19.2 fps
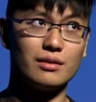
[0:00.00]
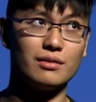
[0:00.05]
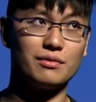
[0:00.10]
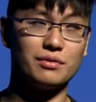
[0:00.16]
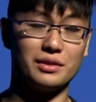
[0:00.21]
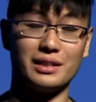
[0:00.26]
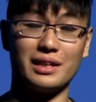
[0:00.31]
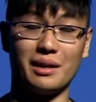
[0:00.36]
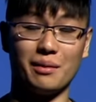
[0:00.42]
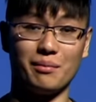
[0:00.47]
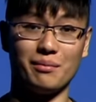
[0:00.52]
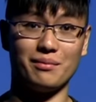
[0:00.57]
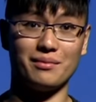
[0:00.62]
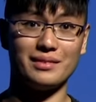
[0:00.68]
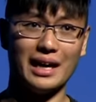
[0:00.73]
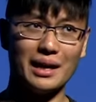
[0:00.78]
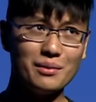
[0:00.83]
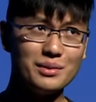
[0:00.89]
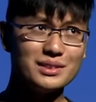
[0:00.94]
for them.
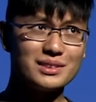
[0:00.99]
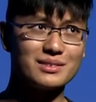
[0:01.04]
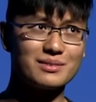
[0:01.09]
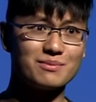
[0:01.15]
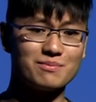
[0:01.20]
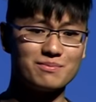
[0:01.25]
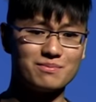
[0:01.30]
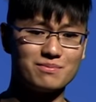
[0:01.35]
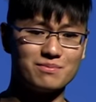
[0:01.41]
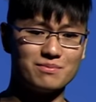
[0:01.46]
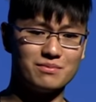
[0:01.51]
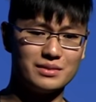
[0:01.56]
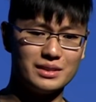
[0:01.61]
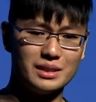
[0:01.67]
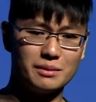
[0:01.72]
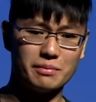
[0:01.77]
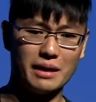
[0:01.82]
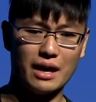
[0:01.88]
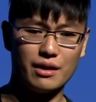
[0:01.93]
That was
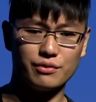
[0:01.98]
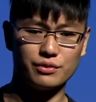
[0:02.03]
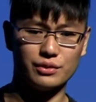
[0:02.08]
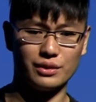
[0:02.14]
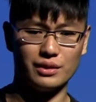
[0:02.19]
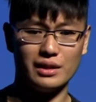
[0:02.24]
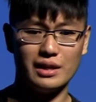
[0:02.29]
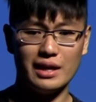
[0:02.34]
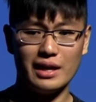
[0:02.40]
really powerful.